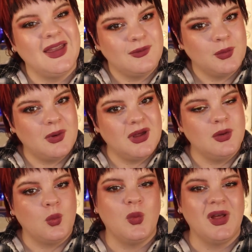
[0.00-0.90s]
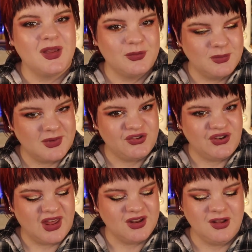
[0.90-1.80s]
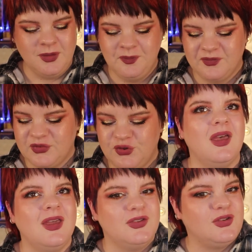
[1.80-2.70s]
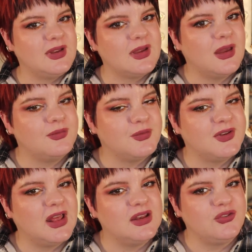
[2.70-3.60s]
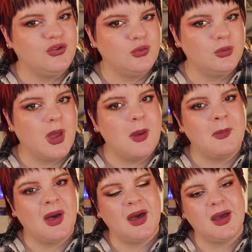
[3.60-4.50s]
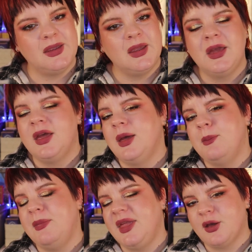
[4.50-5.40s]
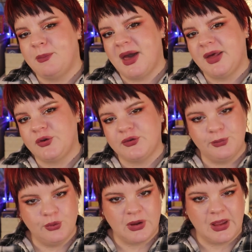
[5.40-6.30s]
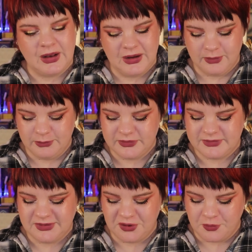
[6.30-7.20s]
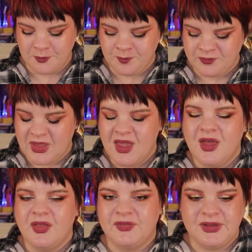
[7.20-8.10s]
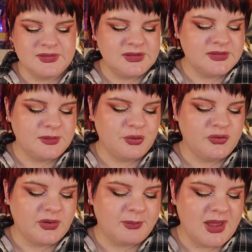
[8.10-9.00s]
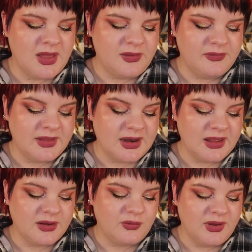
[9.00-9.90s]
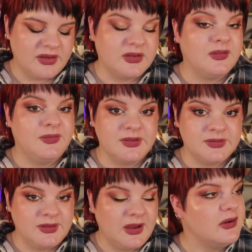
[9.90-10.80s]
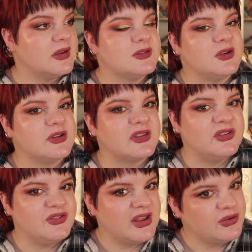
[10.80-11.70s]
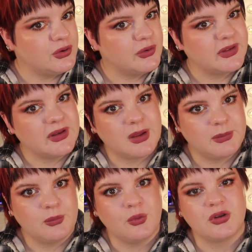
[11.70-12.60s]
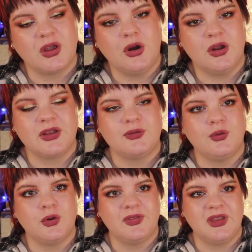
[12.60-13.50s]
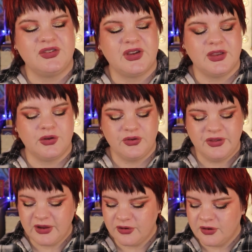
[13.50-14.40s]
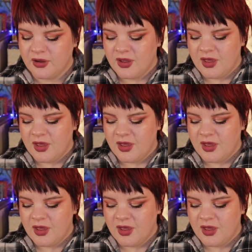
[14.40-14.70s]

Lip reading: Hi everyone, welcome to my channel. Today I have the finale to my Makeup Panner'S book club. So, this is a project pan that I created this year. I started in January and have been working on it for the entire year.